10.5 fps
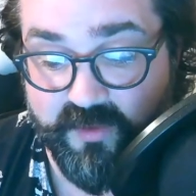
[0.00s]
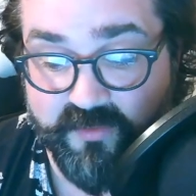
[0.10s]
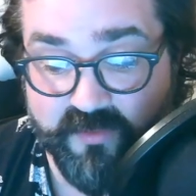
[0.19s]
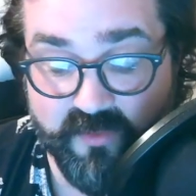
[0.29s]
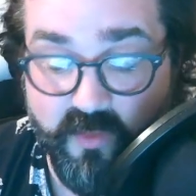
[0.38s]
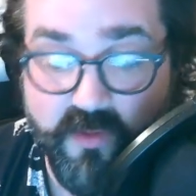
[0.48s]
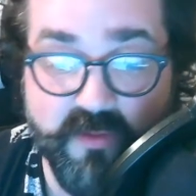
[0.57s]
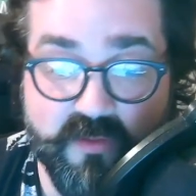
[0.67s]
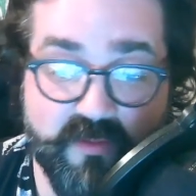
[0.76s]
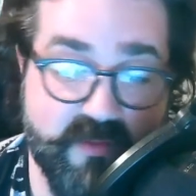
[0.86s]
the story
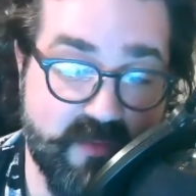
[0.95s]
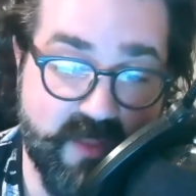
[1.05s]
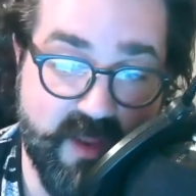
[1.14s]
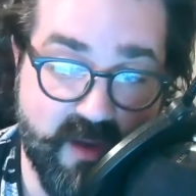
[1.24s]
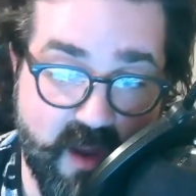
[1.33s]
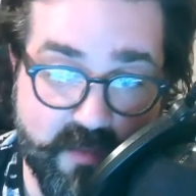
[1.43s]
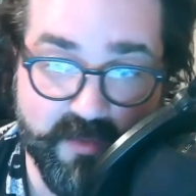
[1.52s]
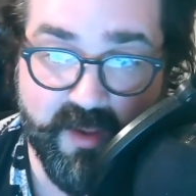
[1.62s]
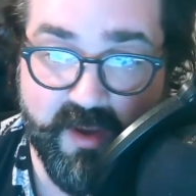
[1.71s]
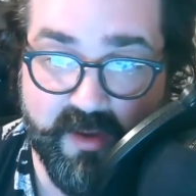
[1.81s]
just isn't that
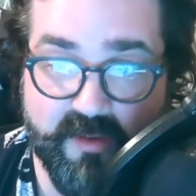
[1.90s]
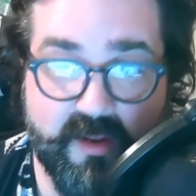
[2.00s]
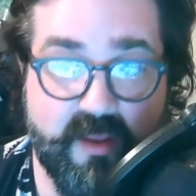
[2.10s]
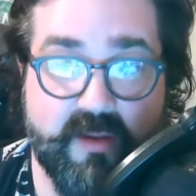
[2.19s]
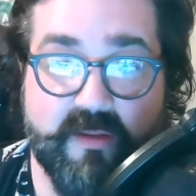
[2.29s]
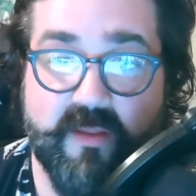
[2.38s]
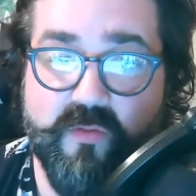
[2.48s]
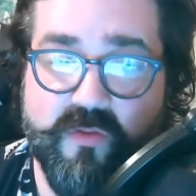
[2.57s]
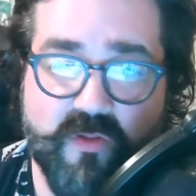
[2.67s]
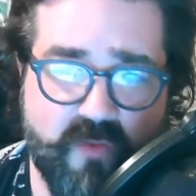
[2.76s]
complicated, and they were
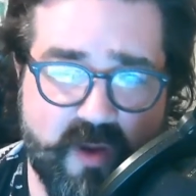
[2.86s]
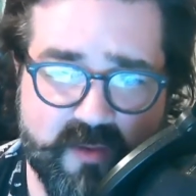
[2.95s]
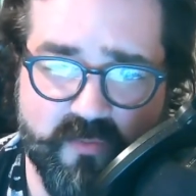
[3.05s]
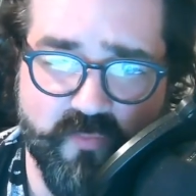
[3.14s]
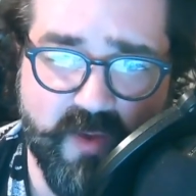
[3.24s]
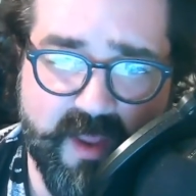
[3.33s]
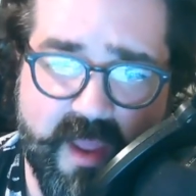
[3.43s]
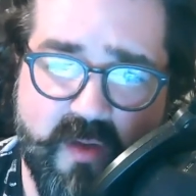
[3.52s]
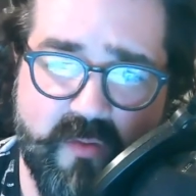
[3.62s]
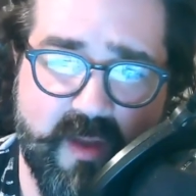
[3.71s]
just trying to wring
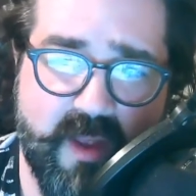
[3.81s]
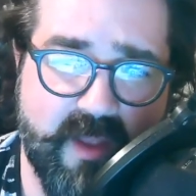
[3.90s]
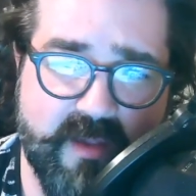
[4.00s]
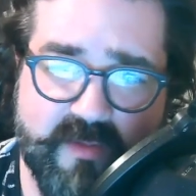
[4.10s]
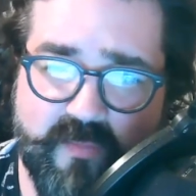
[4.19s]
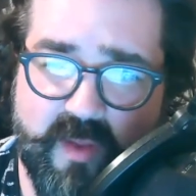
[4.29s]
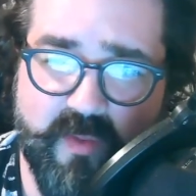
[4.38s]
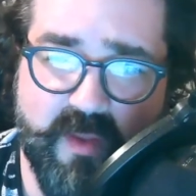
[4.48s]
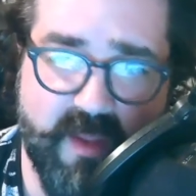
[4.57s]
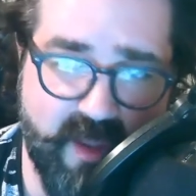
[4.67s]
out, I guess,
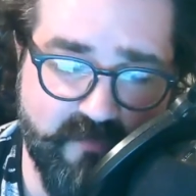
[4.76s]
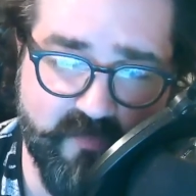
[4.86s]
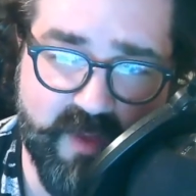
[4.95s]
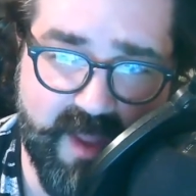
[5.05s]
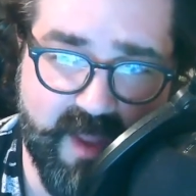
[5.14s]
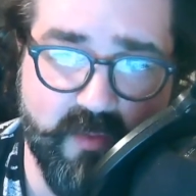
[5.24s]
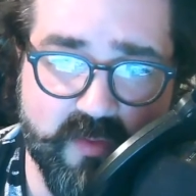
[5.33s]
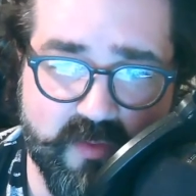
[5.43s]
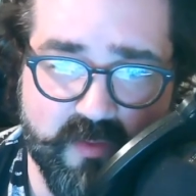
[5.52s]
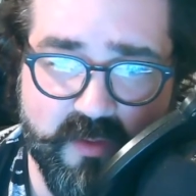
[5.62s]
maybe every
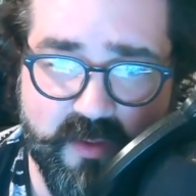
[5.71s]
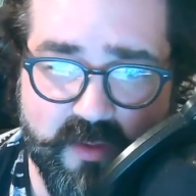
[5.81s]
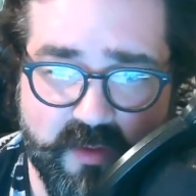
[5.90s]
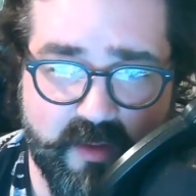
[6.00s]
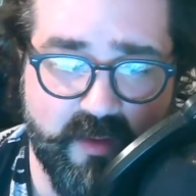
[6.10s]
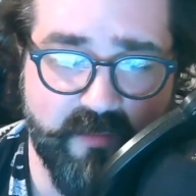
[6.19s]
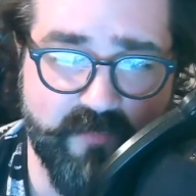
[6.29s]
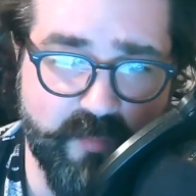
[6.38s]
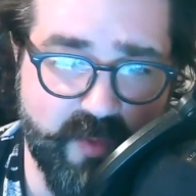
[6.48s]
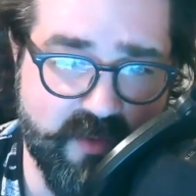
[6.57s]
ounce of
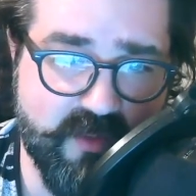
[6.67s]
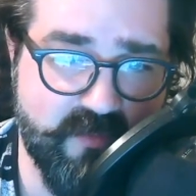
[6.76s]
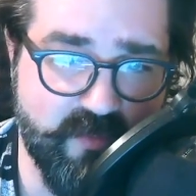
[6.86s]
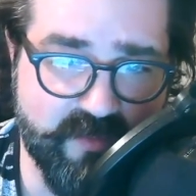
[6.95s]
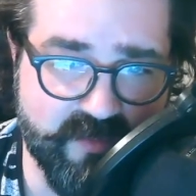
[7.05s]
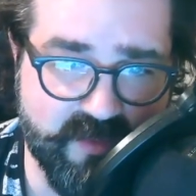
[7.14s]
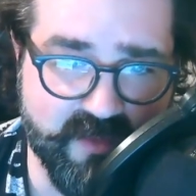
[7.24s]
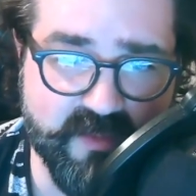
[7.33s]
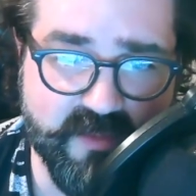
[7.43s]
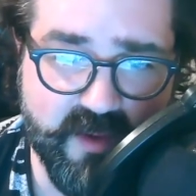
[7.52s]
the budget with the
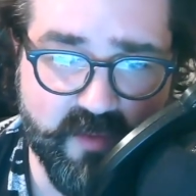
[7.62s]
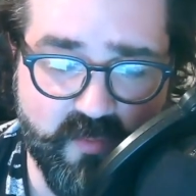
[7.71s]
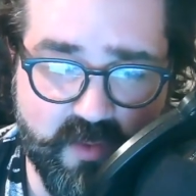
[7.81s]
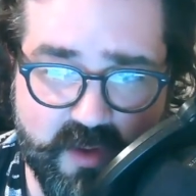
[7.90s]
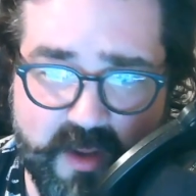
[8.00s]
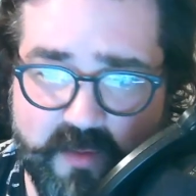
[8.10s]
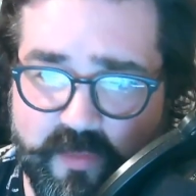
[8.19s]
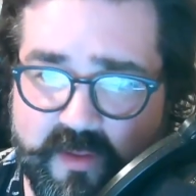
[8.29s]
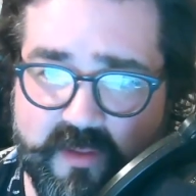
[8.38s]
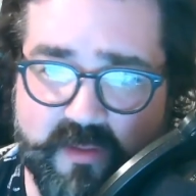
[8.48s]
set design and whatnot.
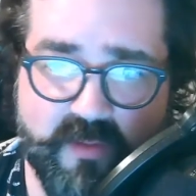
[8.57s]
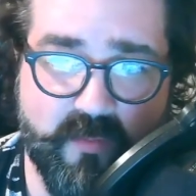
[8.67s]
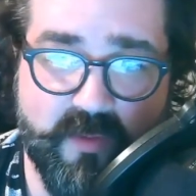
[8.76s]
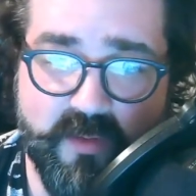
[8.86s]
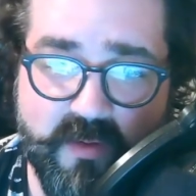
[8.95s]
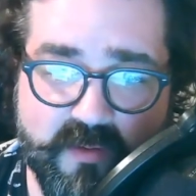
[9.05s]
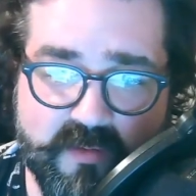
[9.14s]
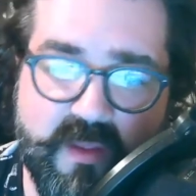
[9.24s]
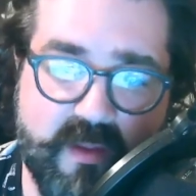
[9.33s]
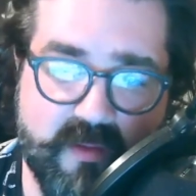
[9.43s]
Because I mean, there are
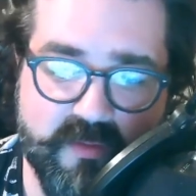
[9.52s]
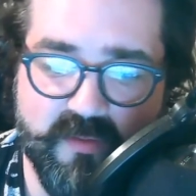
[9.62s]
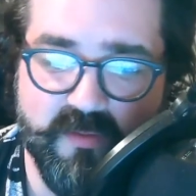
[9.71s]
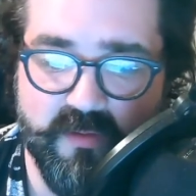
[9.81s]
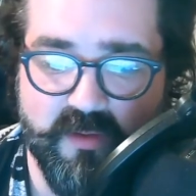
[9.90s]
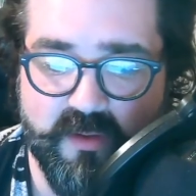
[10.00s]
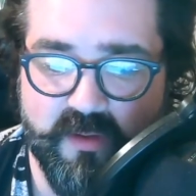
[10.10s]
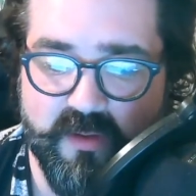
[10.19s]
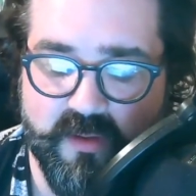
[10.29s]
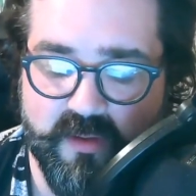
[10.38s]
scenes.
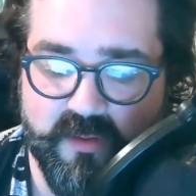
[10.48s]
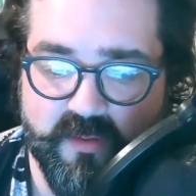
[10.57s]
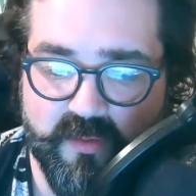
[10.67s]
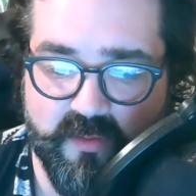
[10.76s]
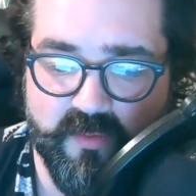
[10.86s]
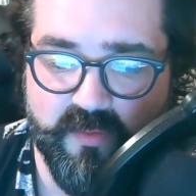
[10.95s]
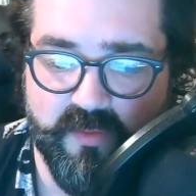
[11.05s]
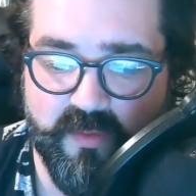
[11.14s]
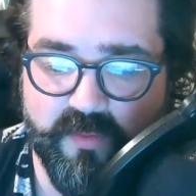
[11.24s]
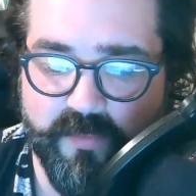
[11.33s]

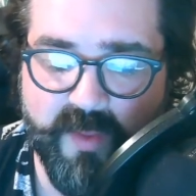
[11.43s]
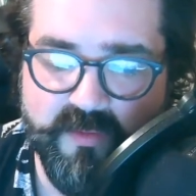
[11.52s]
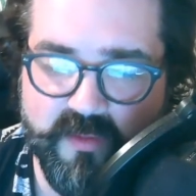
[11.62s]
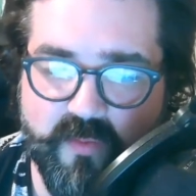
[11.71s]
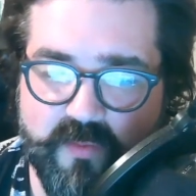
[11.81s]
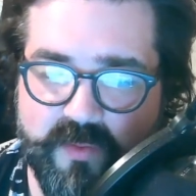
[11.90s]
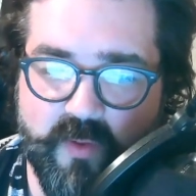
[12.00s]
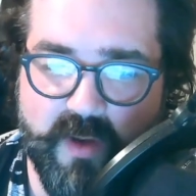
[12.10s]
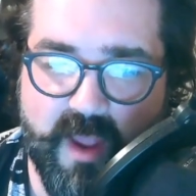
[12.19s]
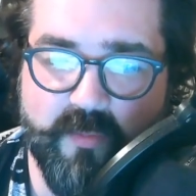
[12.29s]
Uh, basically, what the,
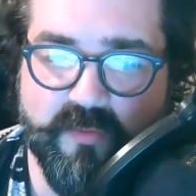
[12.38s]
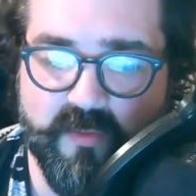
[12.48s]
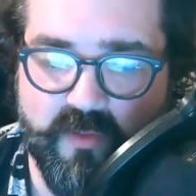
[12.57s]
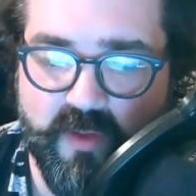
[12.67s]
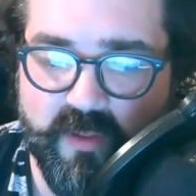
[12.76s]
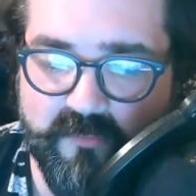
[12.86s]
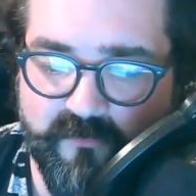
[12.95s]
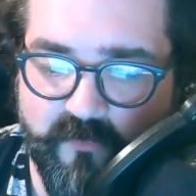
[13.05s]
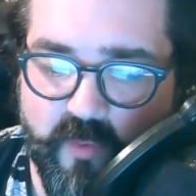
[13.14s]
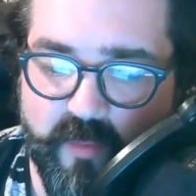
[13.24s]
what happens is you got like
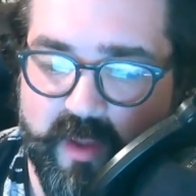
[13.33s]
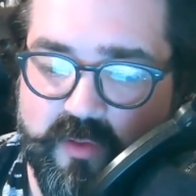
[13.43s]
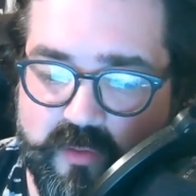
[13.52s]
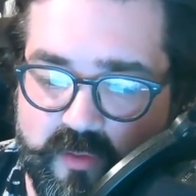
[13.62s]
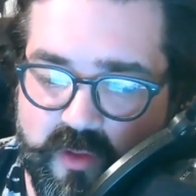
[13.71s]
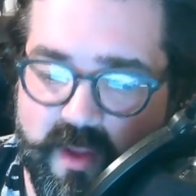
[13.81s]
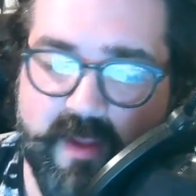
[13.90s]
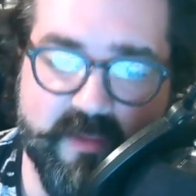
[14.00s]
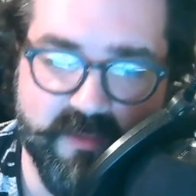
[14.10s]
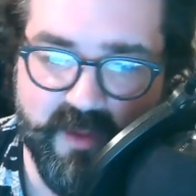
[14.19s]
four major
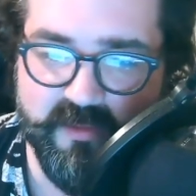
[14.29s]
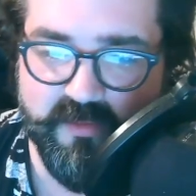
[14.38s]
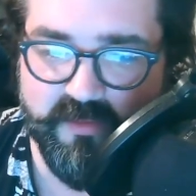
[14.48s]
giant sets.